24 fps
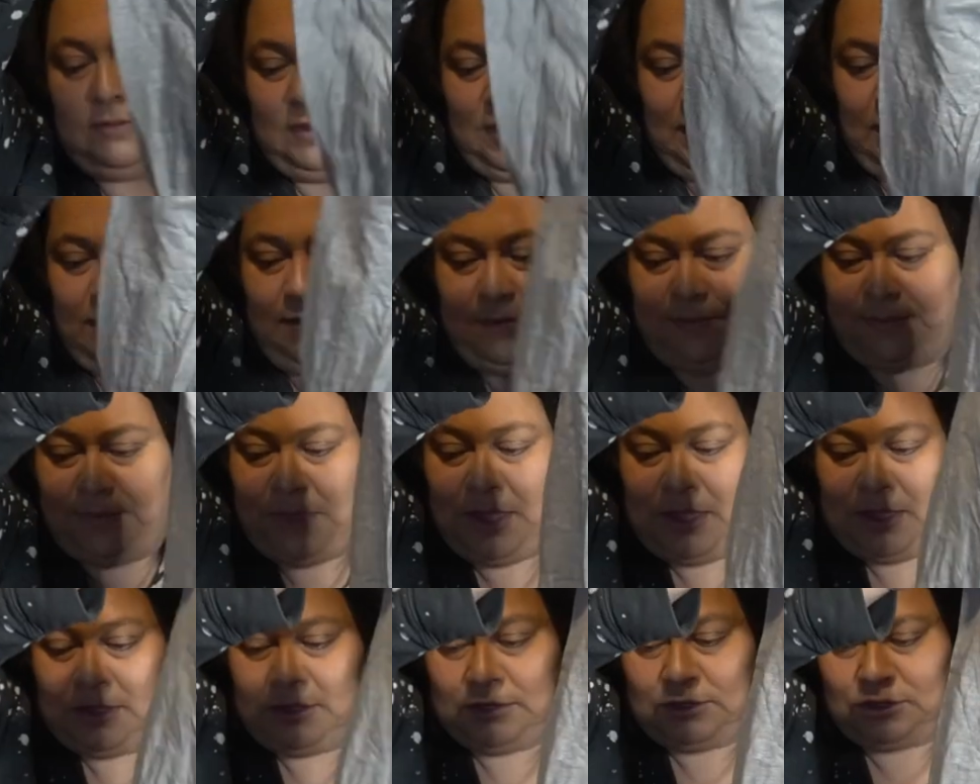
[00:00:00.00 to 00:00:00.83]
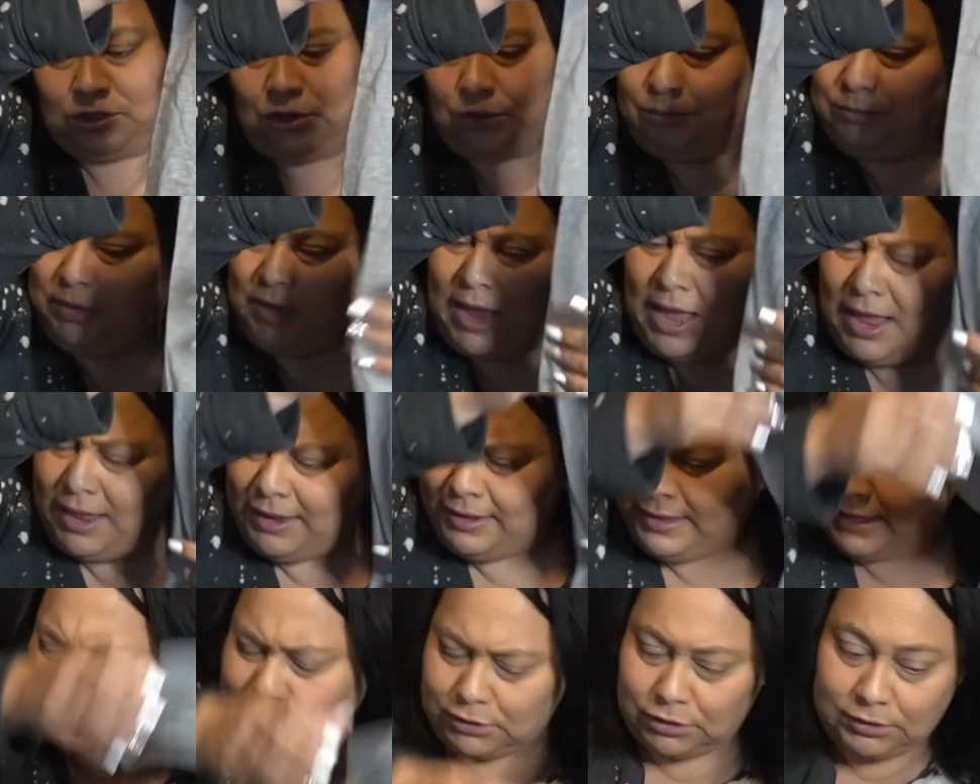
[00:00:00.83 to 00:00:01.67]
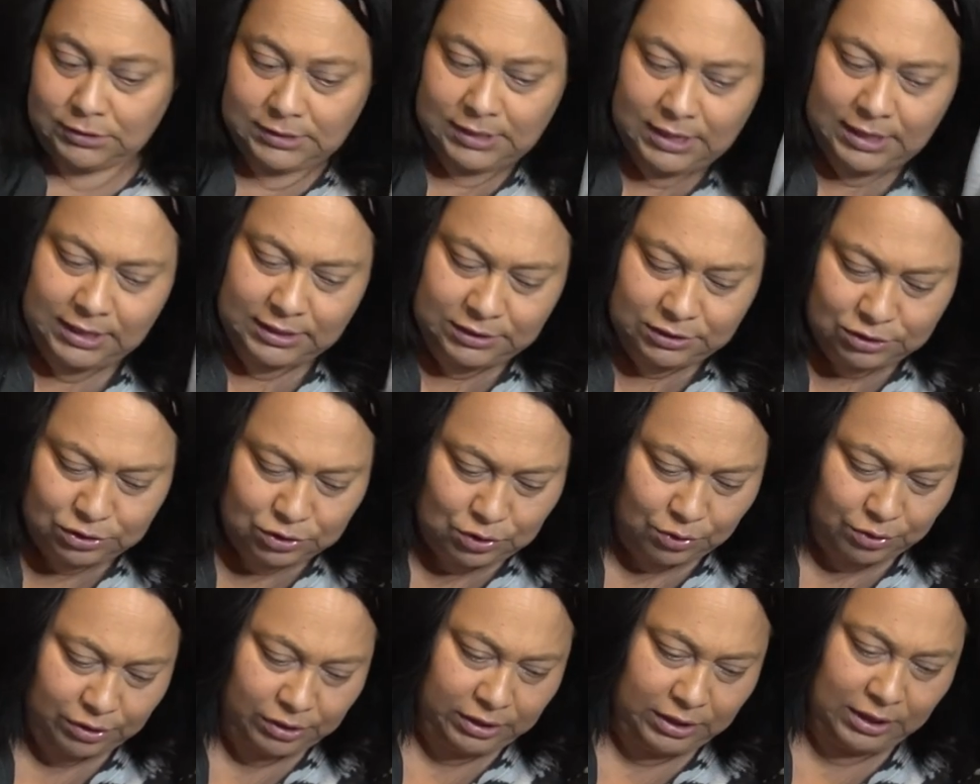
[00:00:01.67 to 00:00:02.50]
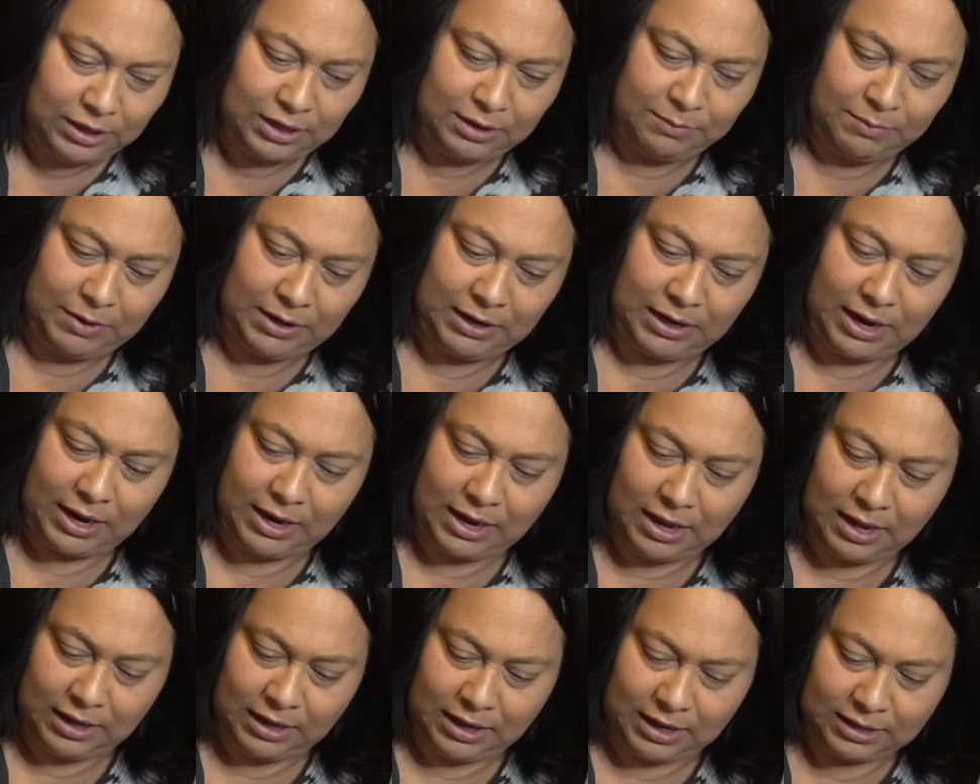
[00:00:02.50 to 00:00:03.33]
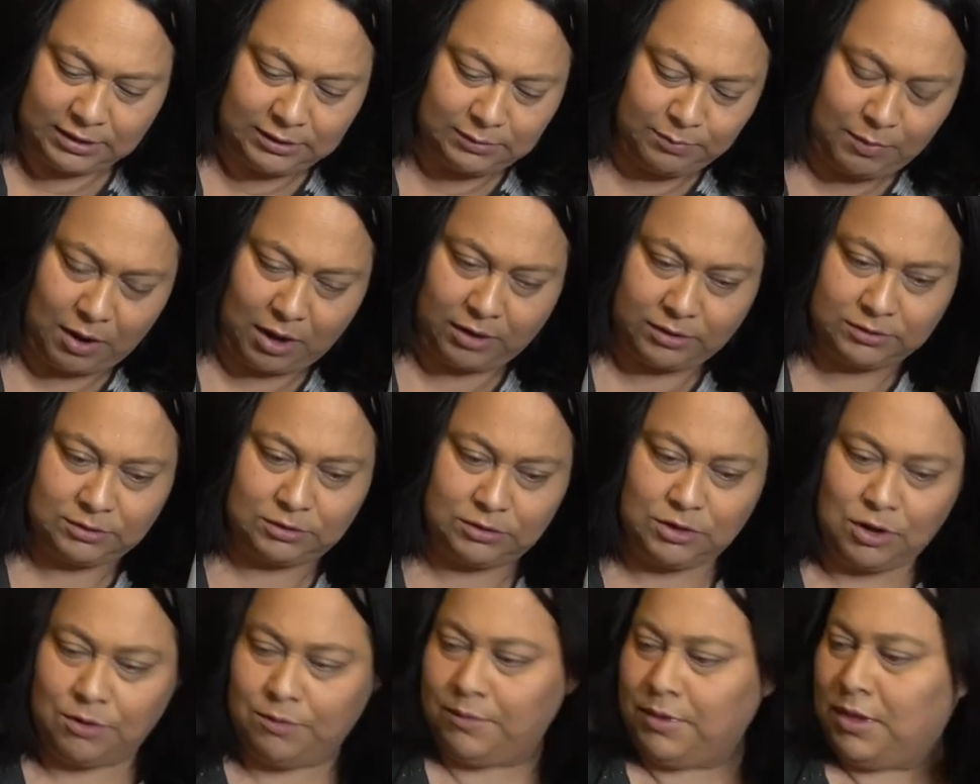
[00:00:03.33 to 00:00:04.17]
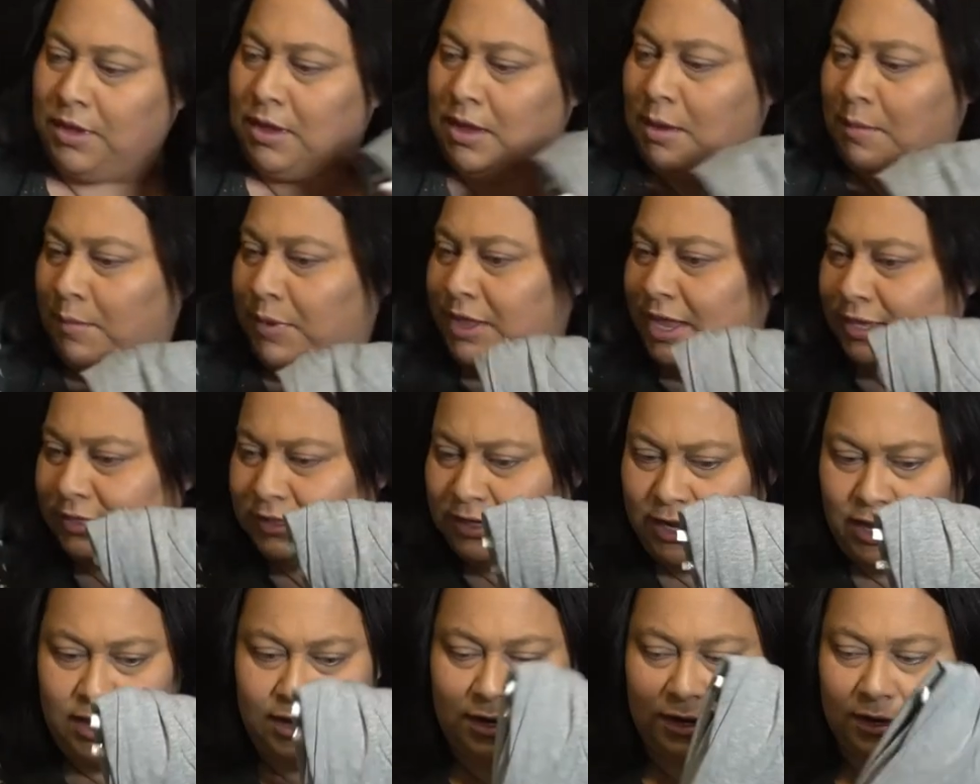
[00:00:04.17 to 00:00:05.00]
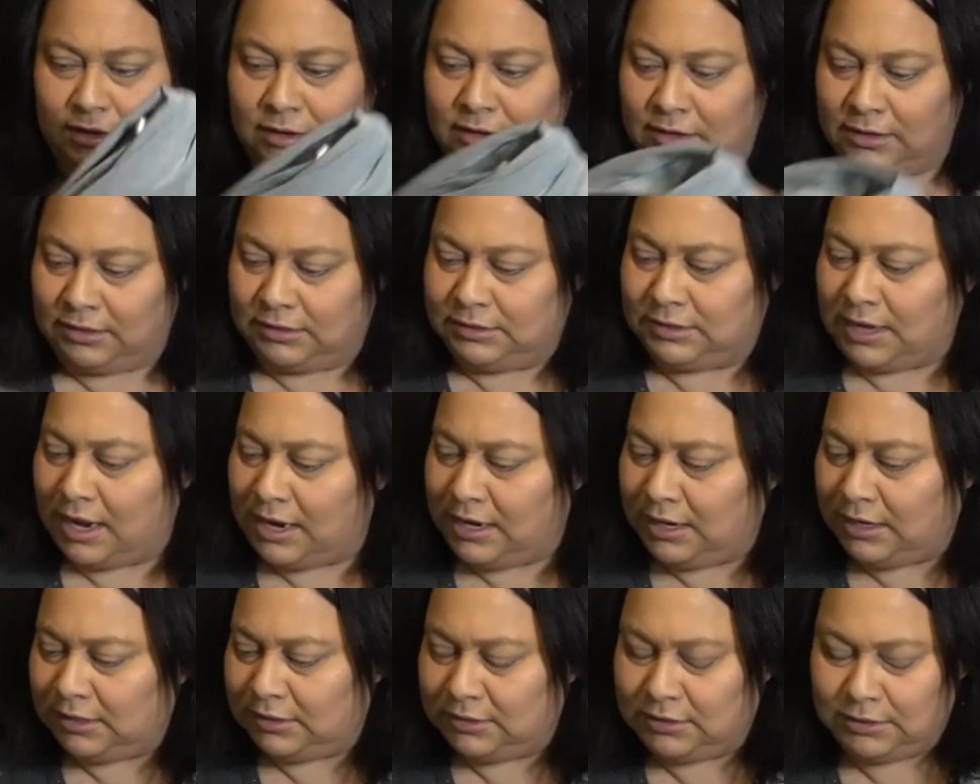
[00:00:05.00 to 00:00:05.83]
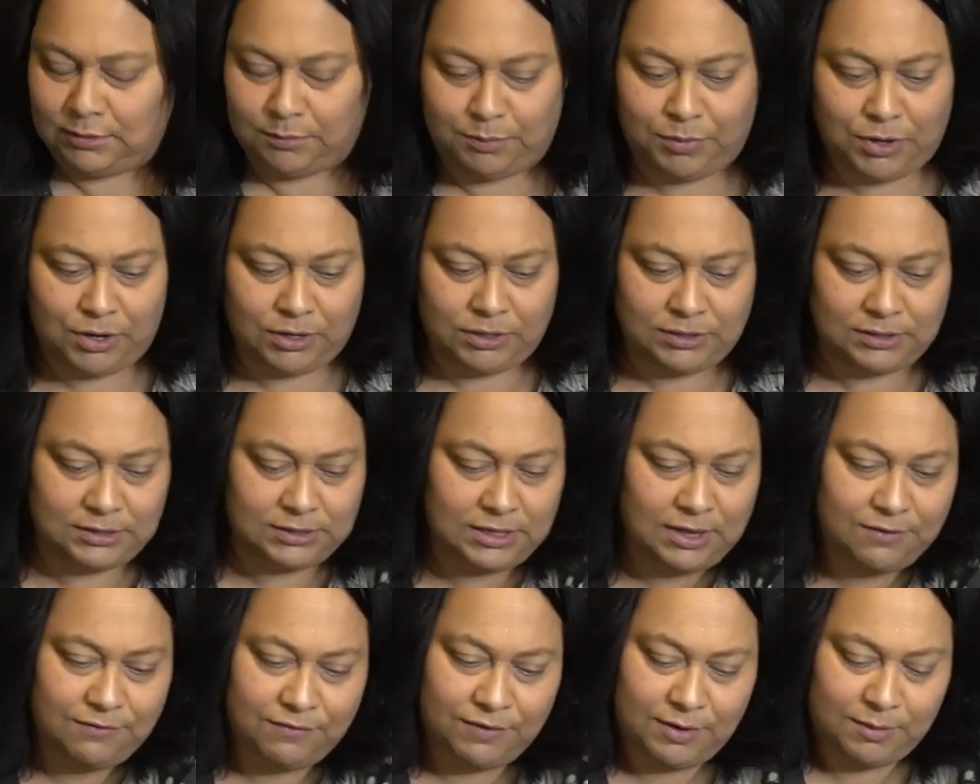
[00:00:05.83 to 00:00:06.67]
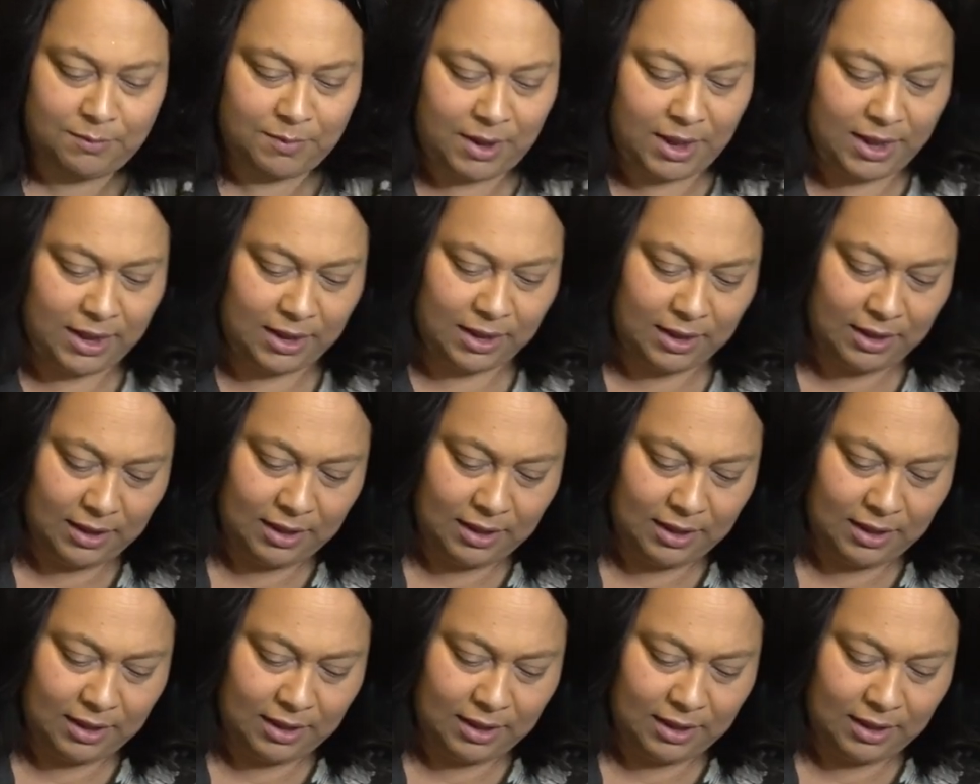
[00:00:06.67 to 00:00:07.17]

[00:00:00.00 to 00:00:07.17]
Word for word: Okay, so yeah, this looks like it's totally going to be like a kid's box. So, but that's good because I need to put stuff in my